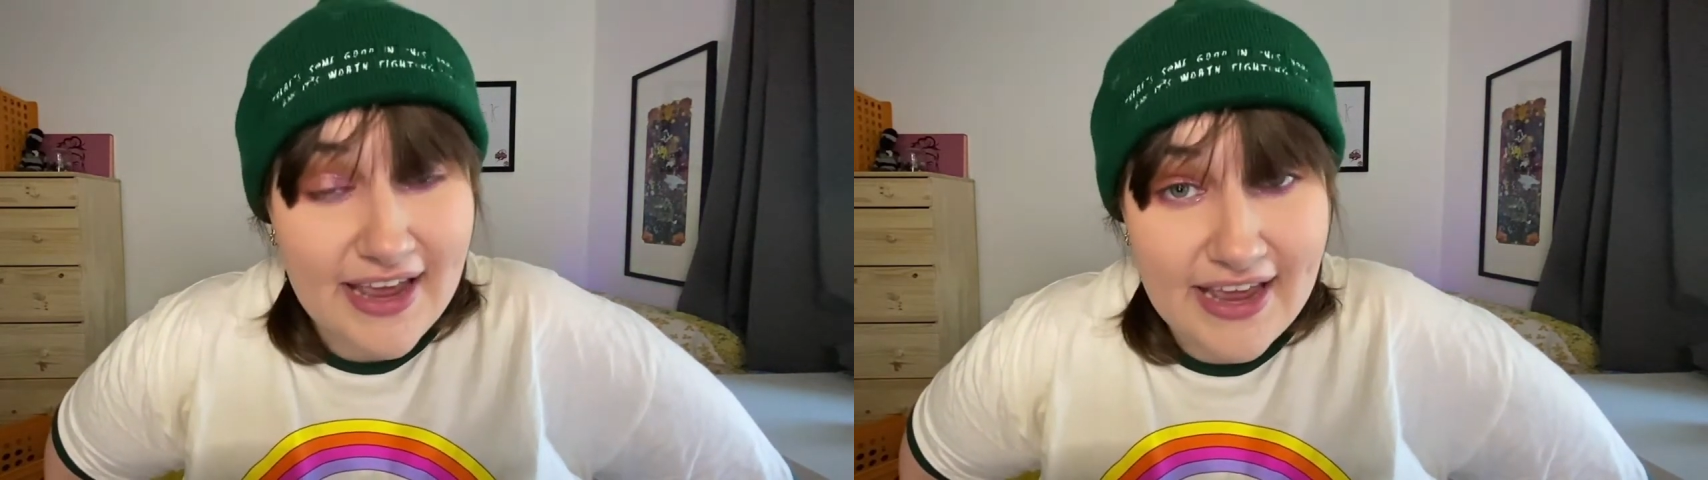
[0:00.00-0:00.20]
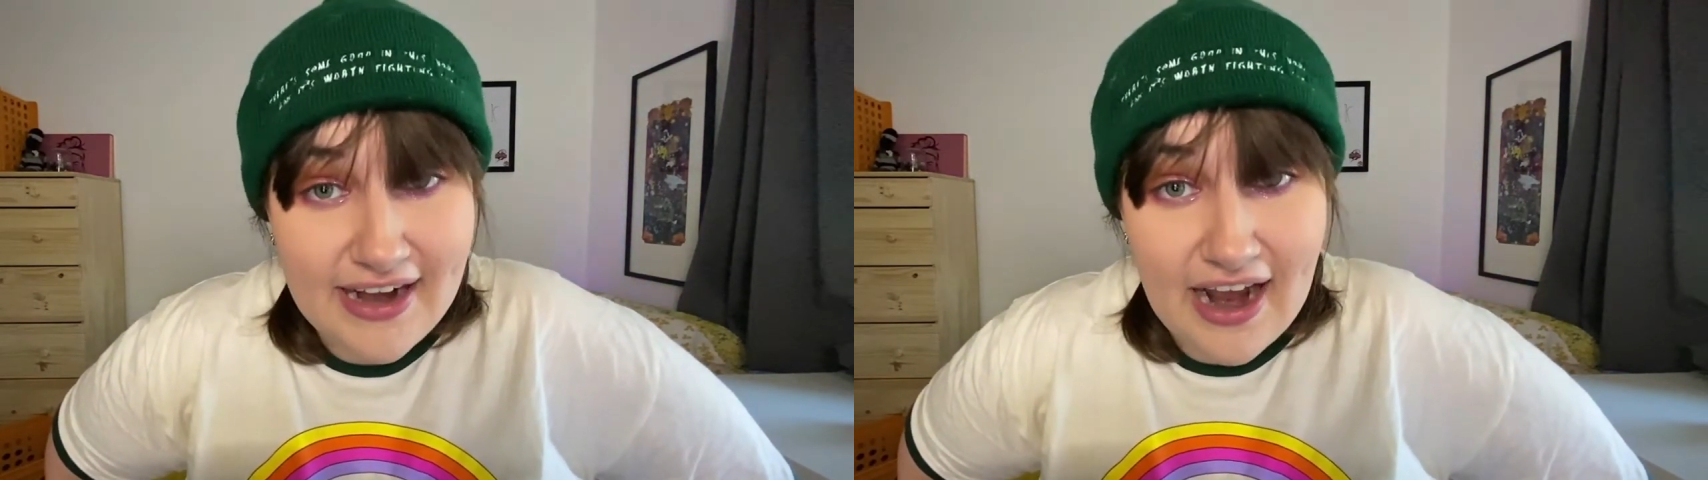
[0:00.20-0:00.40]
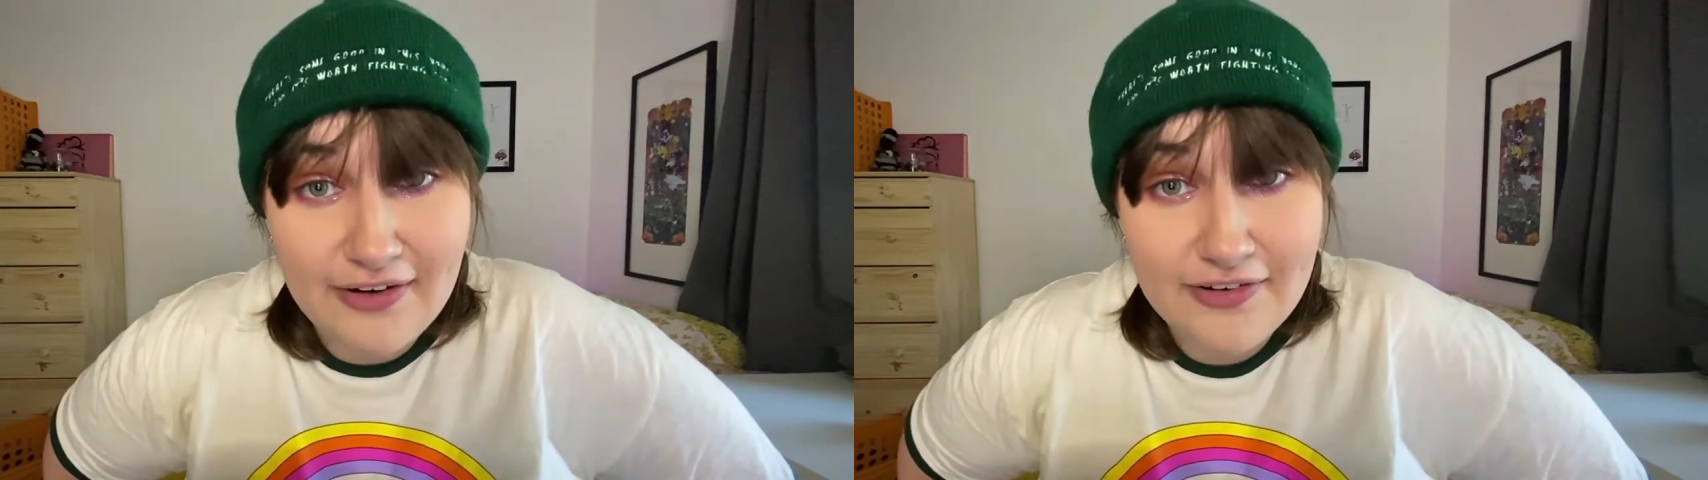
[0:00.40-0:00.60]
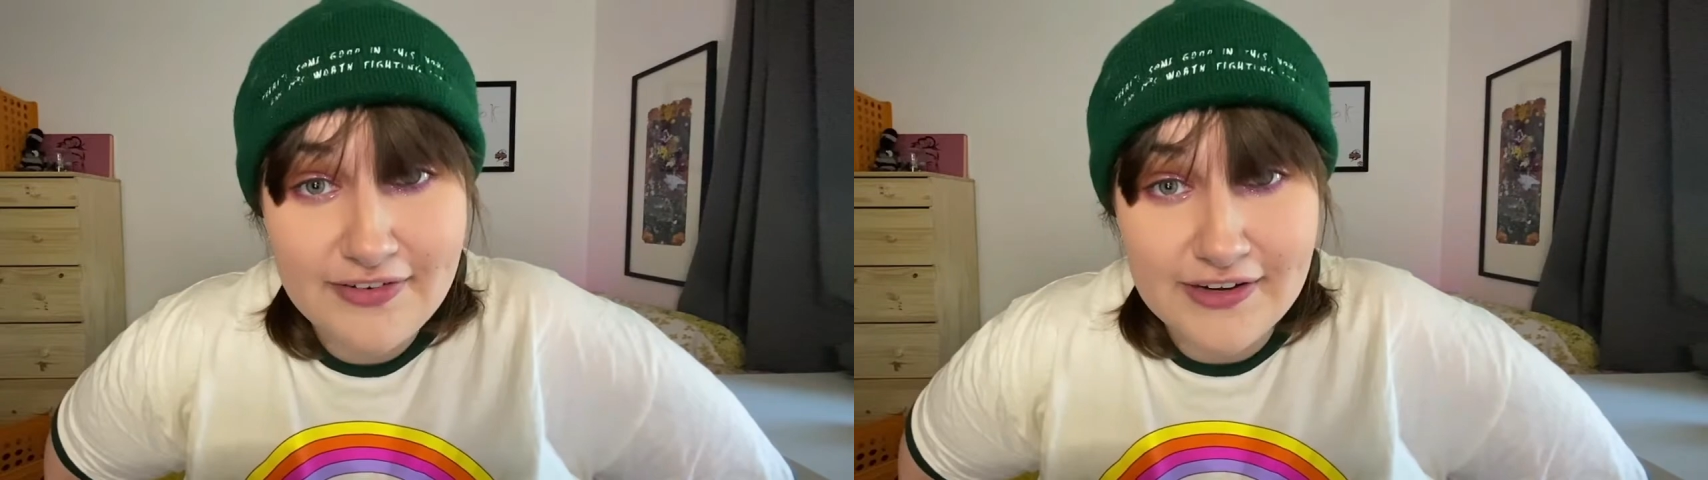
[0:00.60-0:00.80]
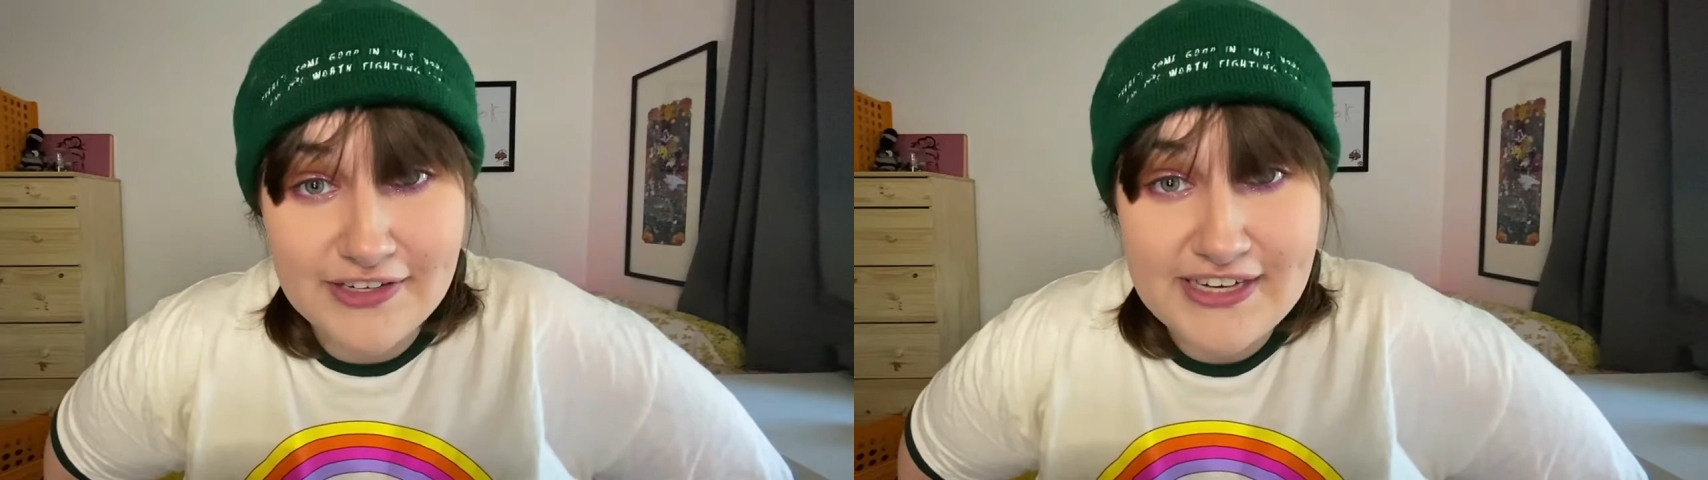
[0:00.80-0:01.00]
and I
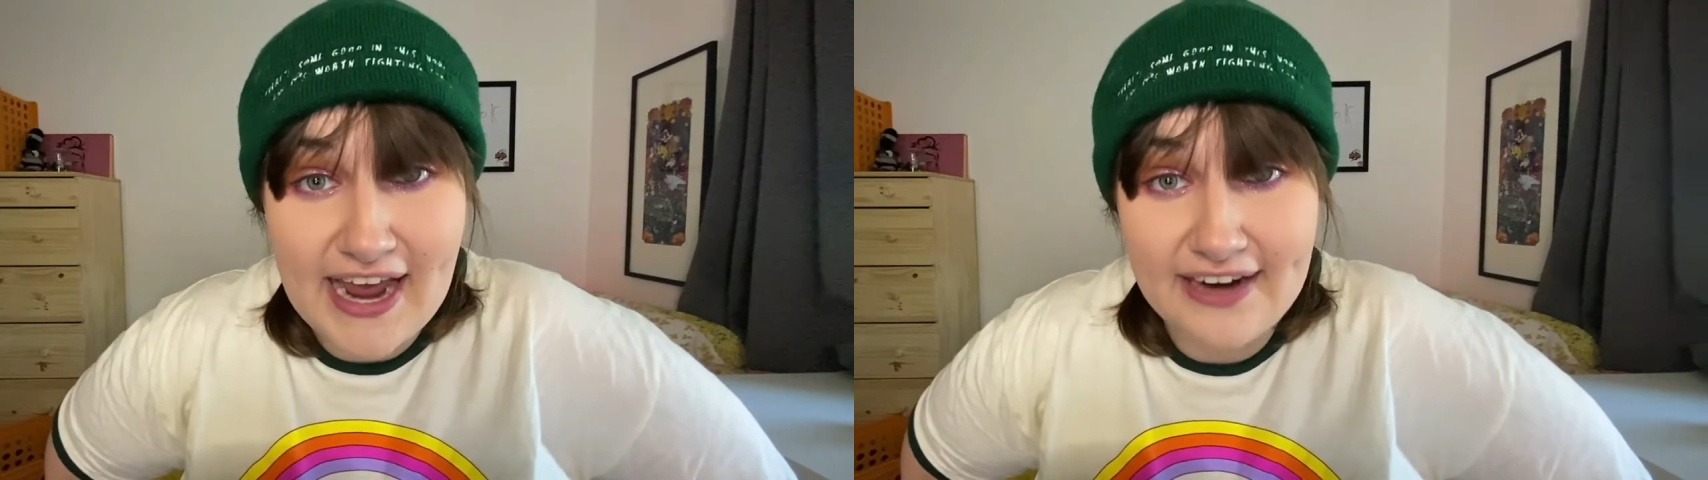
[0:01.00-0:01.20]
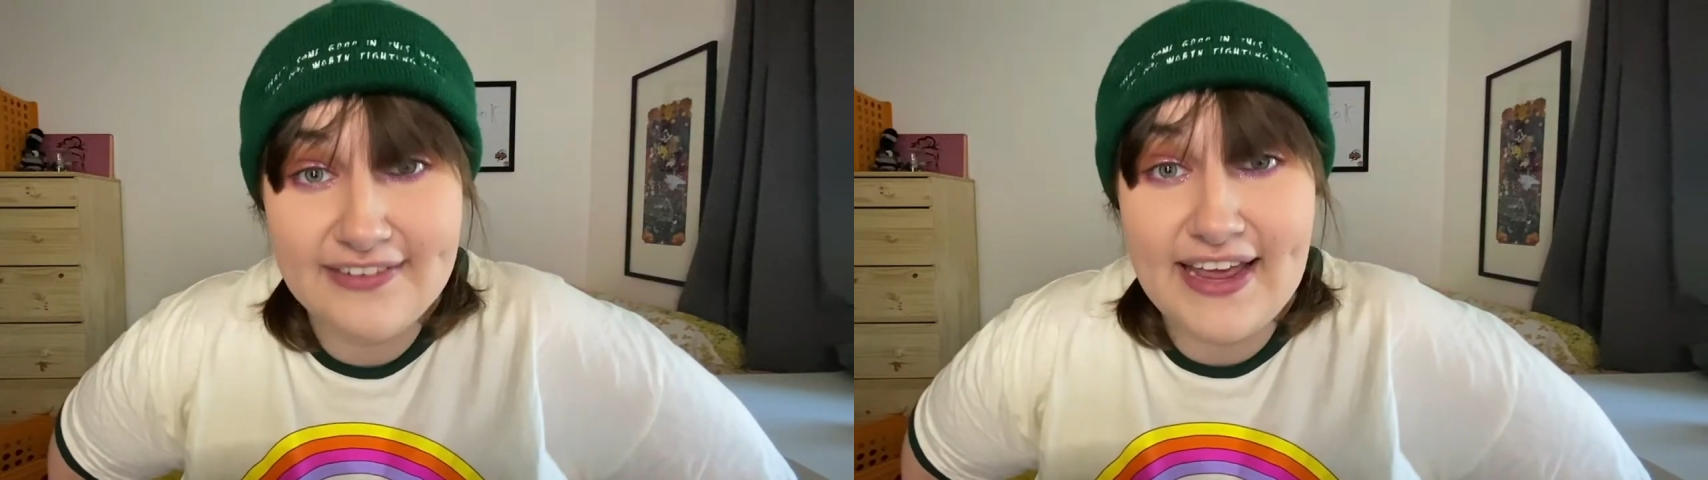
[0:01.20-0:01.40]
refuse to act